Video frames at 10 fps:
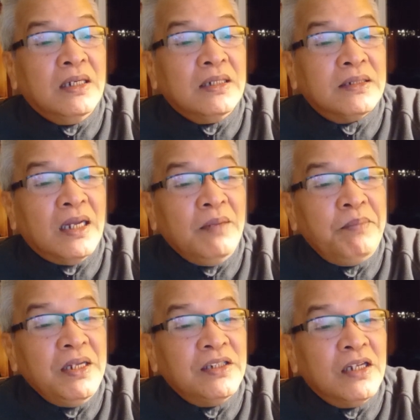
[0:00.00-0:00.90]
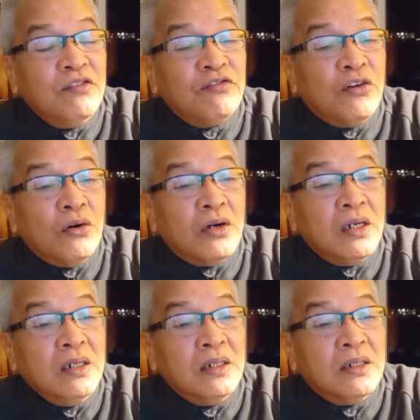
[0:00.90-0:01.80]
Sa Ephesians 4,
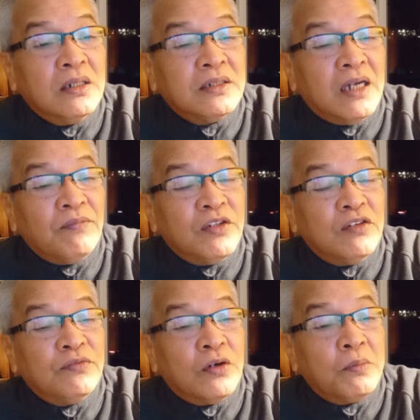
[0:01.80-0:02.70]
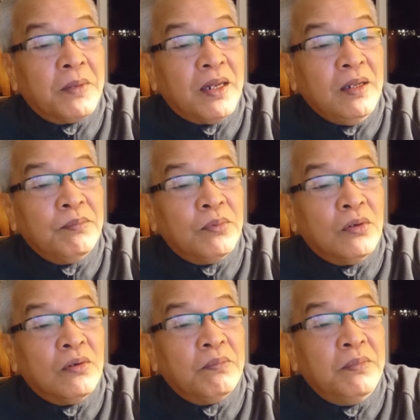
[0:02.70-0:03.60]
chapter 4 pa rin
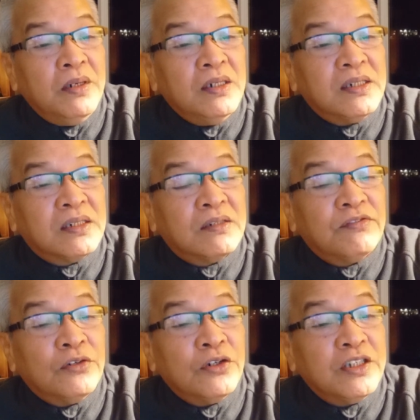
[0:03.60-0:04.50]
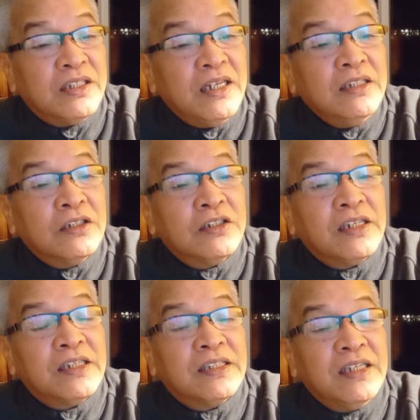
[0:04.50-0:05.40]
po, verse 14 to
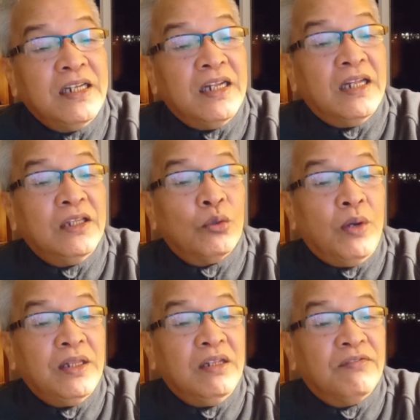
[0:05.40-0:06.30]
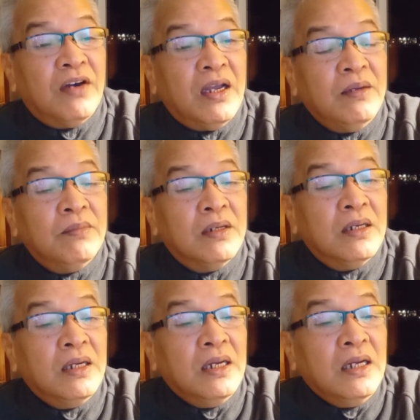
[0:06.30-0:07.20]
16 and 25.
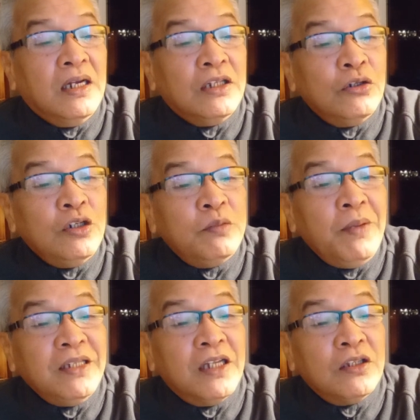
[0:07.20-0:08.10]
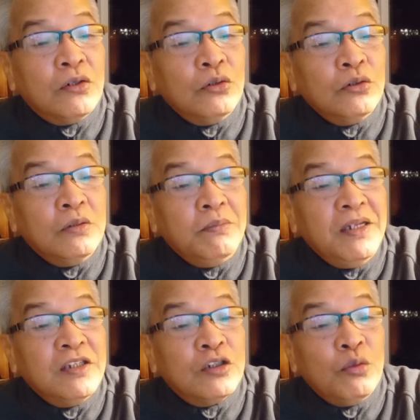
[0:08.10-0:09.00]
To speak the truth
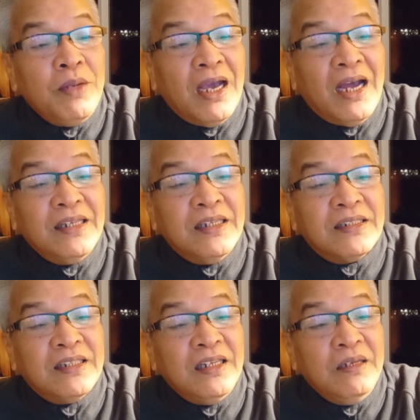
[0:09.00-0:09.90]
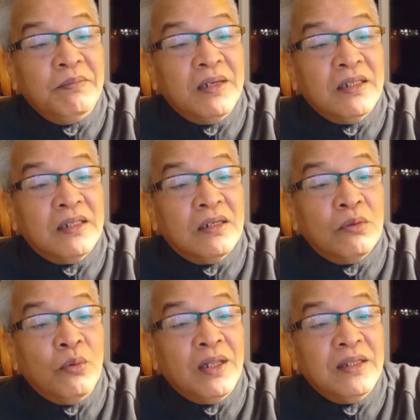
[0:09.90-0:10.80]
means to be honest even
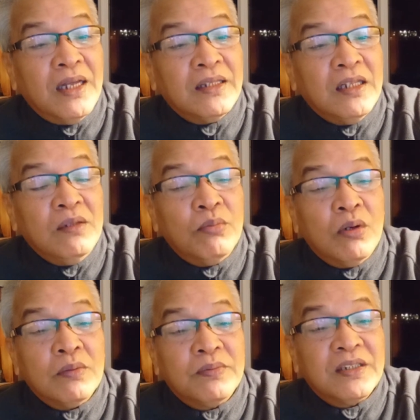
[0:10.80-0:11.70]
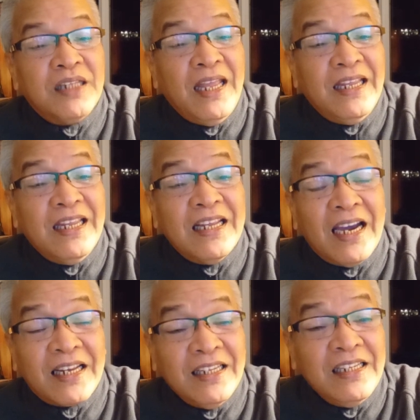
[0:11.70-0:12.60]
when that involves taking a
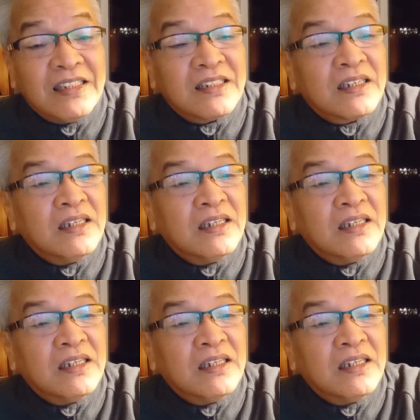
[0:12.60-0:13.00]
risk.